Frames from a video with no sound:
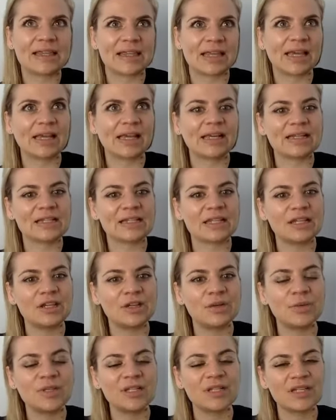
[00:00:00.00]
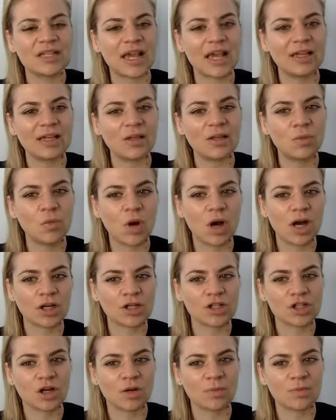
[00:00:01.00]
things that you would say the
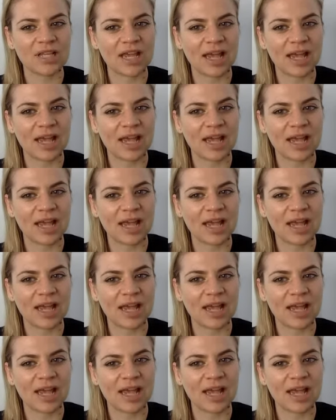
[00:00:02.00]
workshops